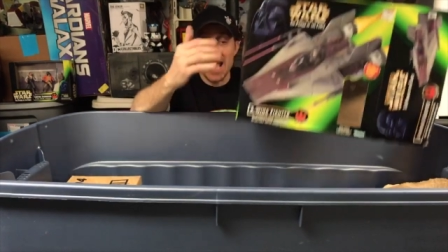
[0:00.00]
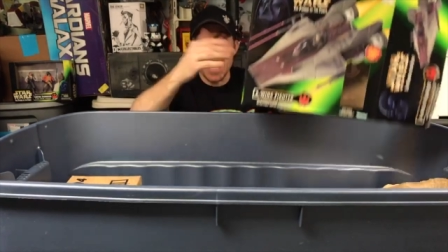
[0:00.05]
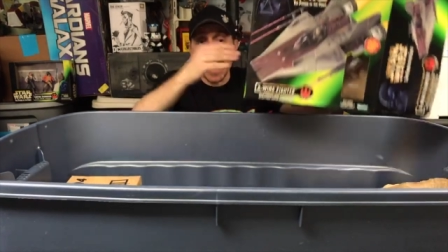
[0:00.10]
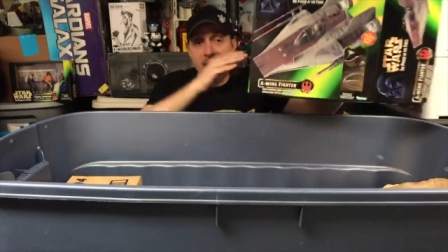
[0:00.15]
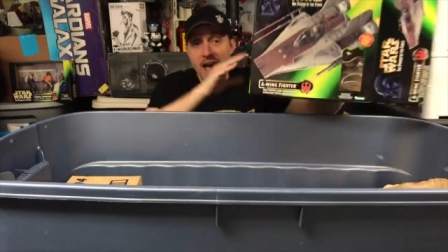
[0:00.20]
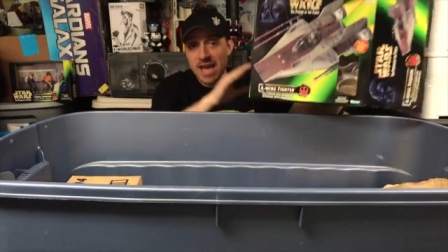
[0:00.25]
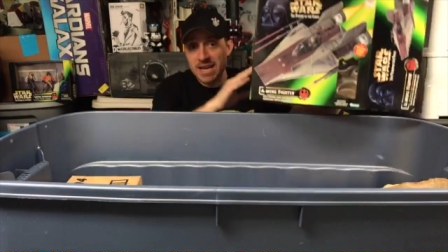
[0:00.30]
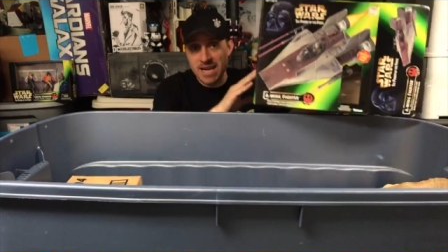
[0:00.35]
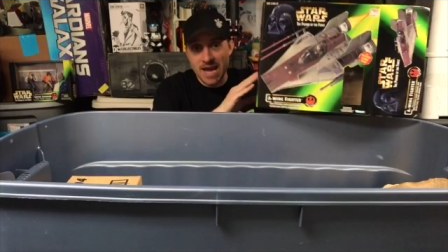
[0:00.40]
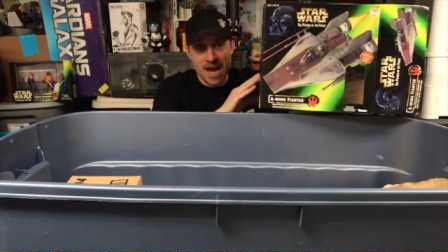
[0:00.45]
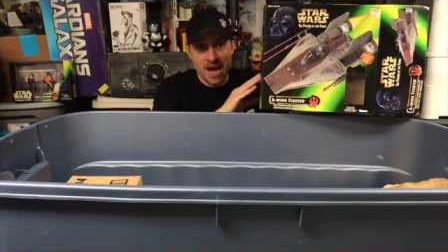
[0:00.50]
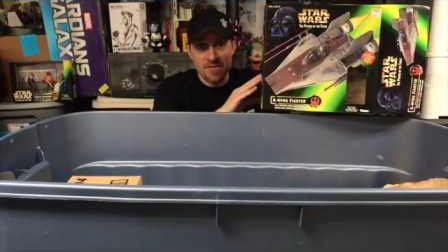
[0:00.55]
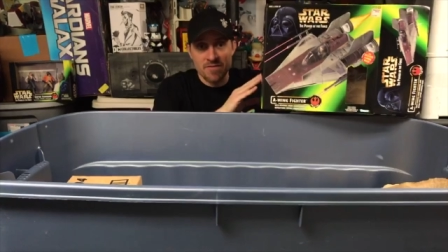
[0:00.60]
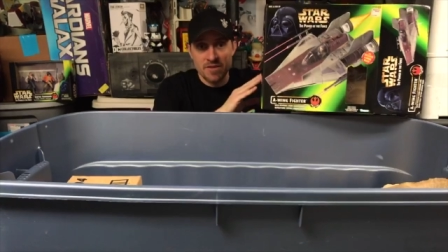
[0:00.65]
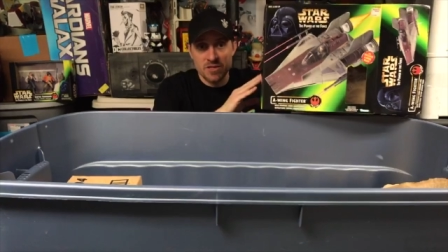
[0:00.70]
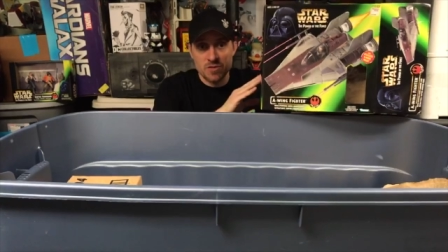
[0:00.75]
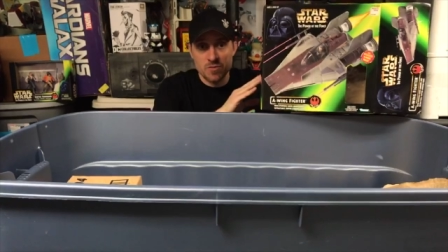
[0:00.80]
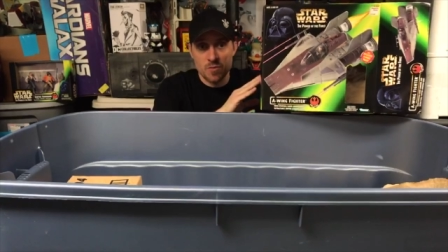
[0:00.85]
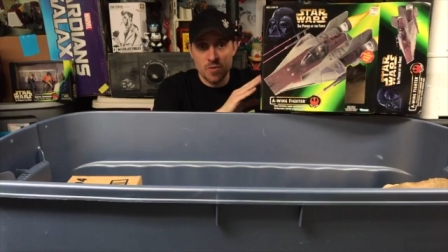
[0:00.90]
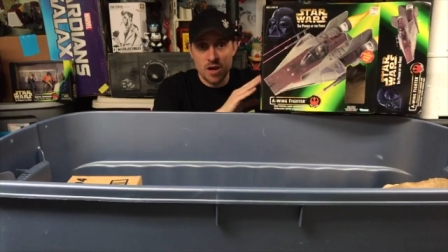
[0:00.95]
had to have
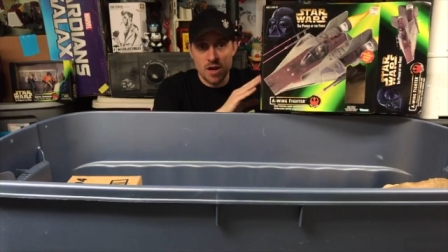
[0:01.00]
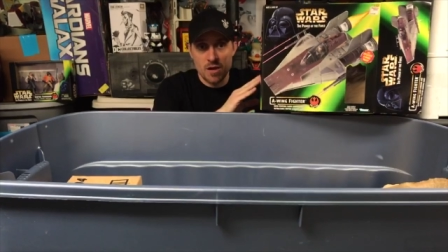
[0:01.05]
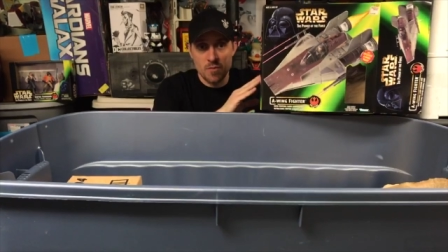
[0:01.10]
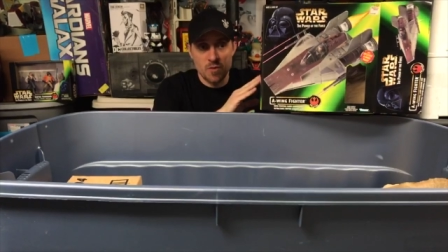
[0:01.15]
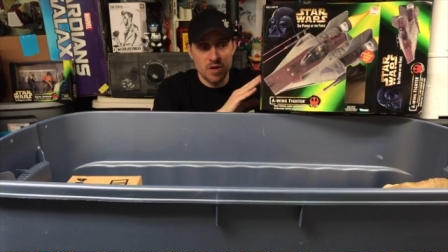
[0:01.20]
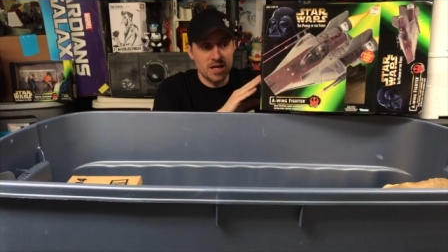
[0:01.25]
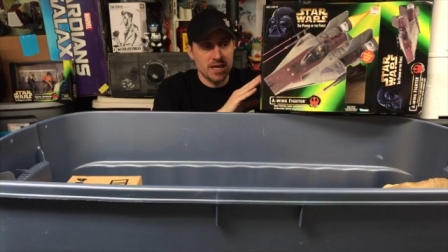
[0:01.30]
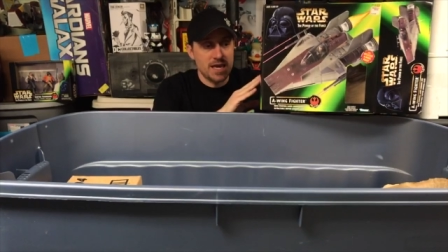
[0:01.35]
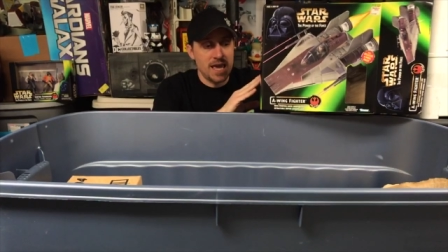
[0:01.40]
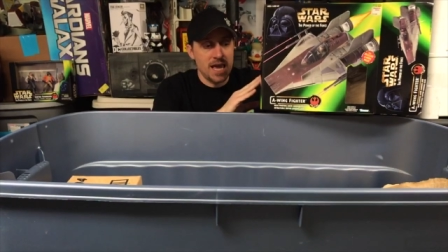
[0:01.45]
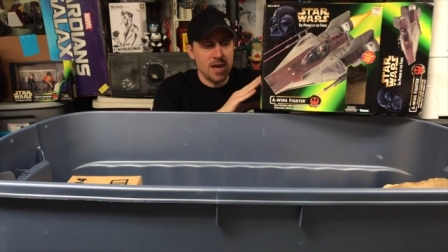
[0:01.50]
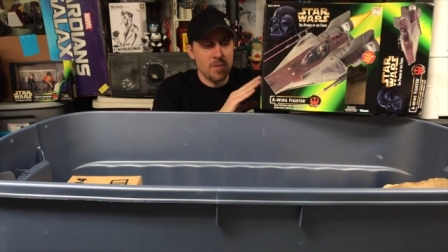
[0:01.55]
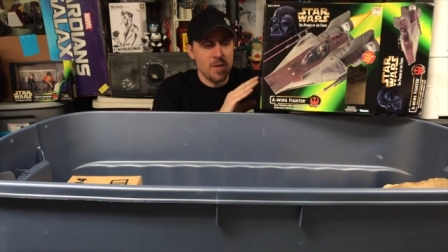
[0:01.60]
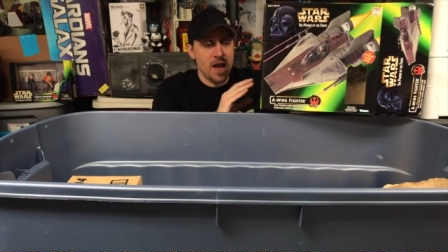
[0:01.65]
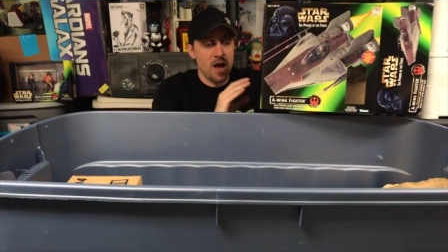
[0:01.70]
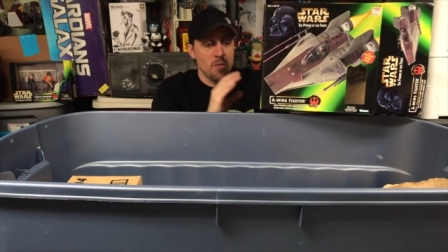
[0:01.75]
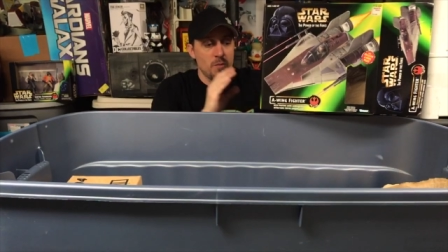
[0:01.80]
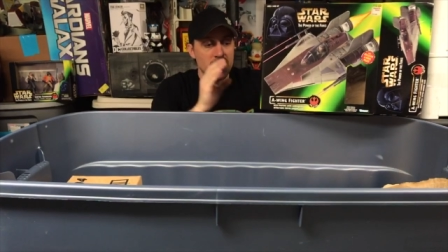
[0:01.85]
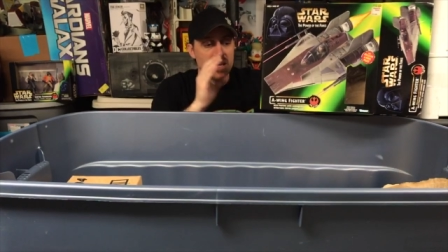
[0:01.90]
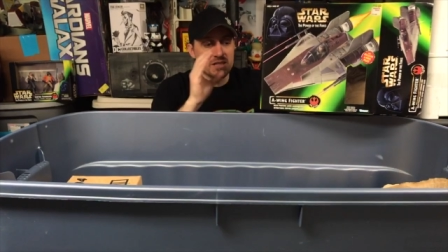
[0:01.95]
this when it came
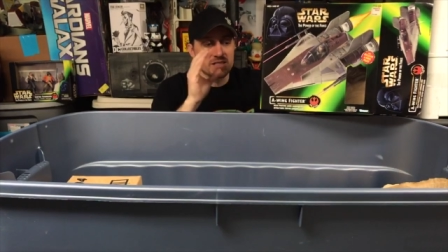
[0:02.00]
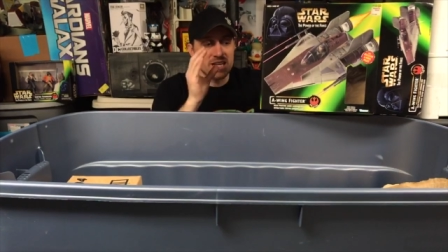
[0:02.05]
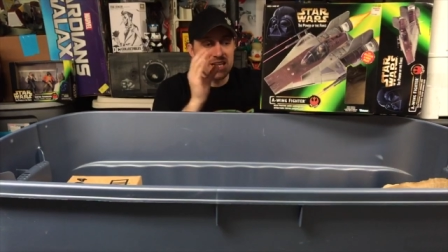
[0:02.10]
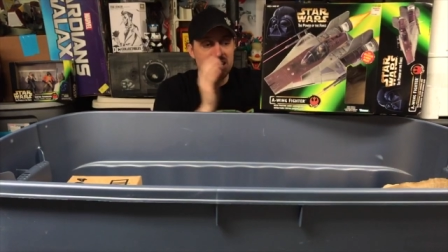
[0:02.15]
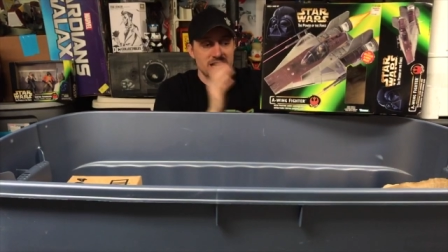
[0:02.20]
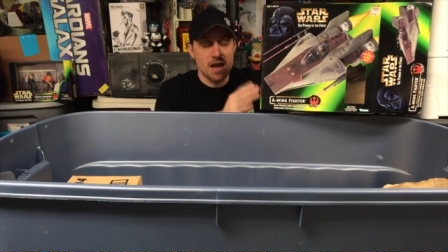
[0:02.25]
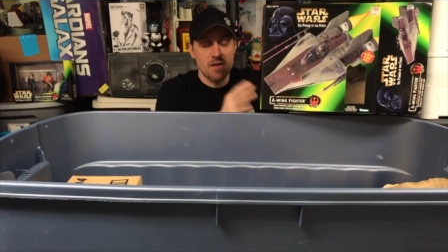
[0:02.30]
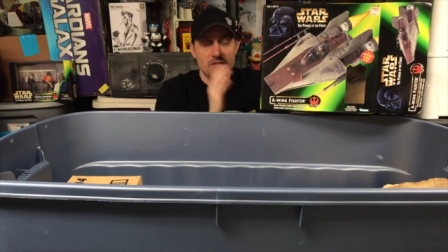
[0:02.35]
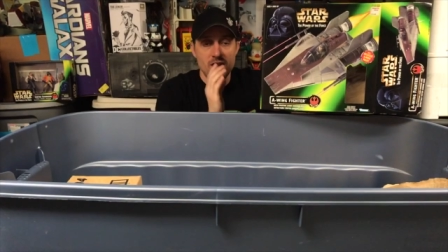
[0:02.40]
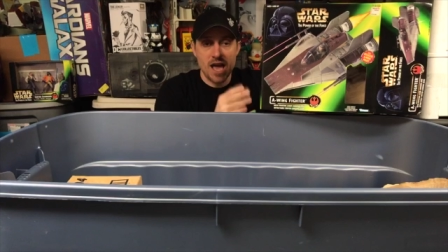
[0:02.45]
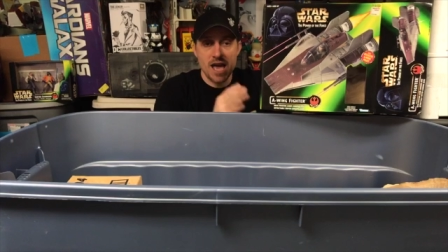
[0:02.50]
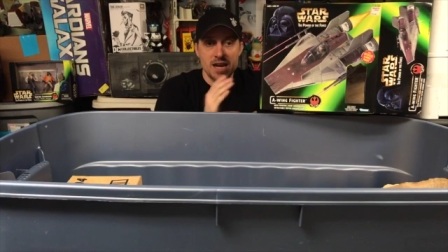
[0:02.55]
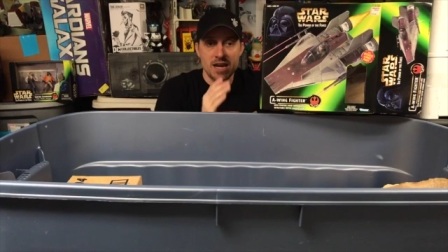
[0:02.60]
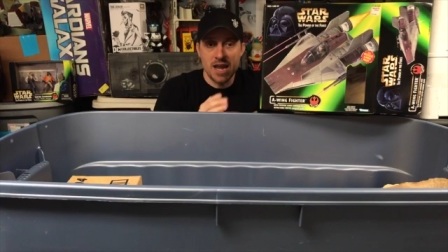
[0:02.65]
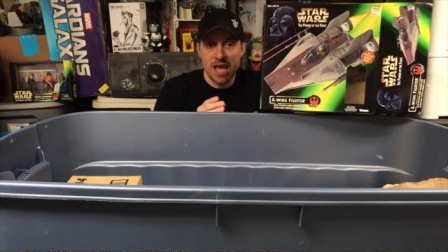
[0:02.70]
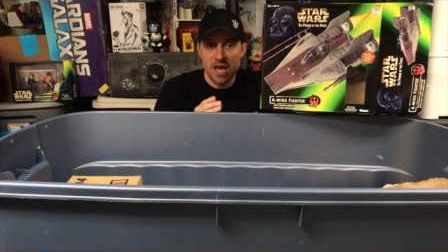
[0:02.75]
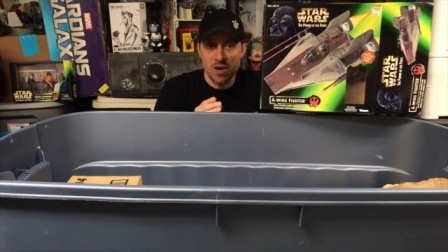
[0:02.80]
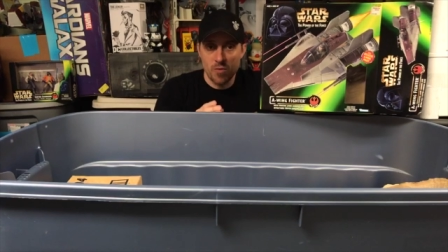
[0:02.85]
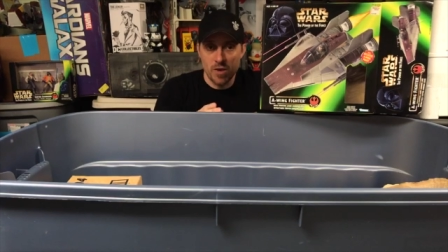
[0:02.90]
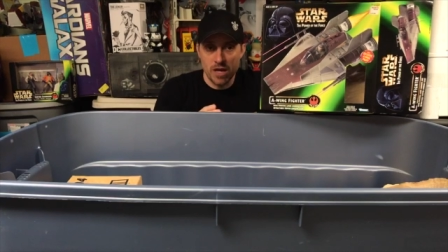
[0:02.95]
out because I never had an
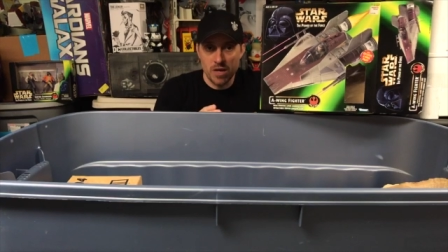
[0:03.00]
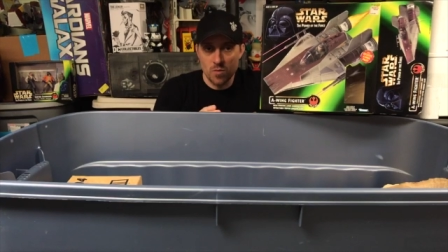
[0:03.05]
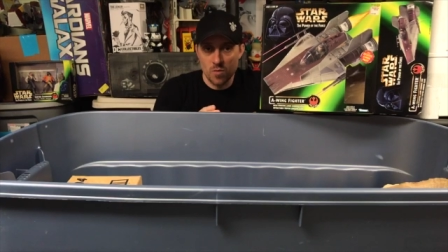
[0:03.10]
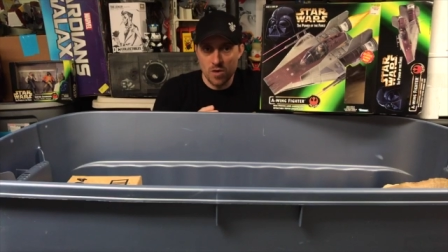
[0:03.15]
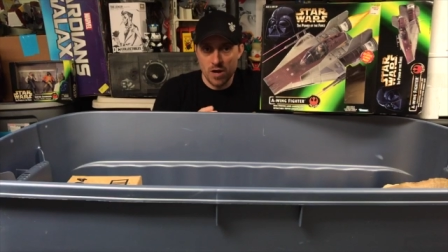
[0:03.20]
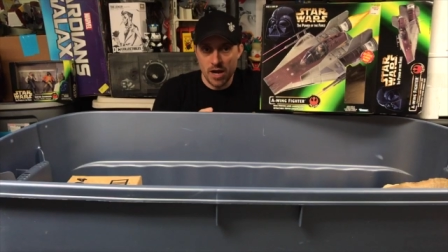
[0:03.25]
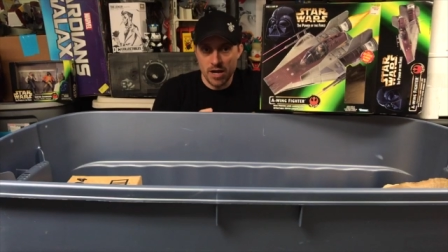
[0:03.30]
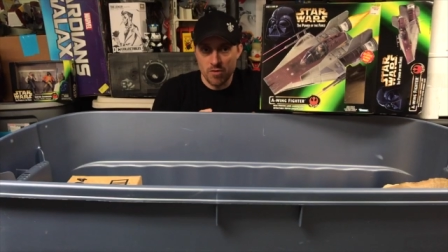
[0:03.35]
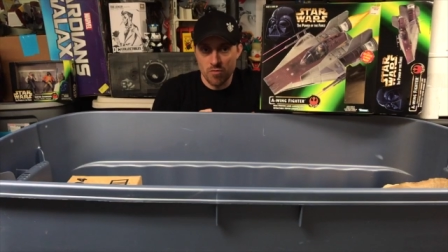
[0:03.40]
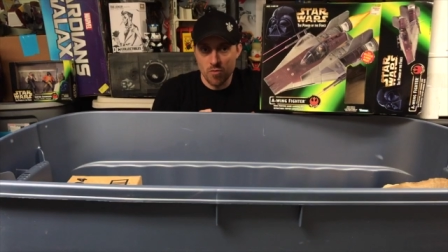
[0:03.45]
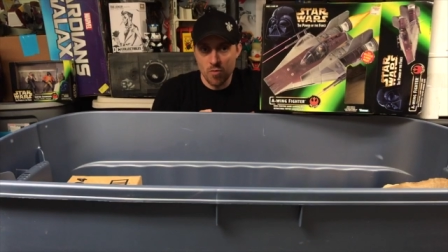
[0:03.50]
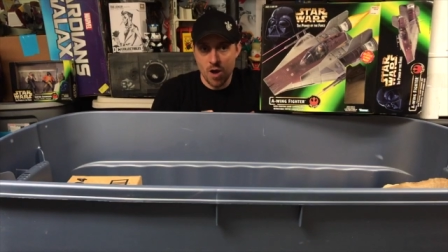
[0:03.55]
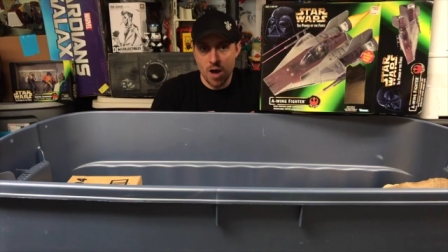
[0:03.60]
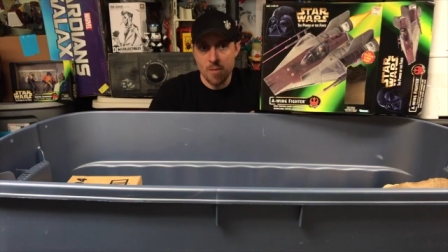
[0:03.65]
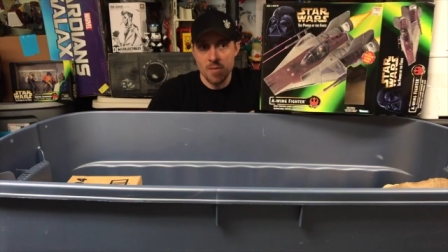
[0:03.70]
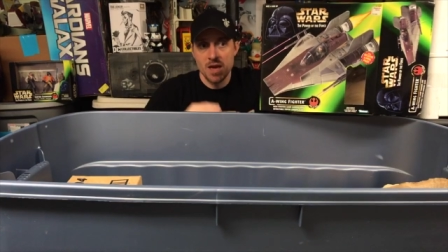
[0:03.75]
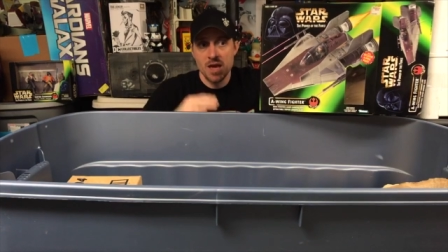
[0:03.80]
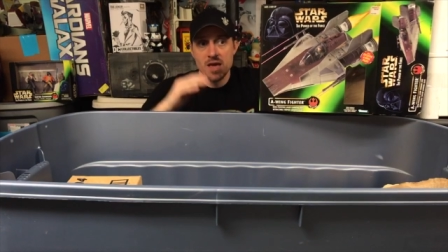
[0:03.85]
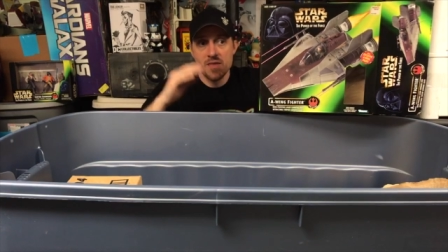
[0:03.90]
A-Wing when I grew up.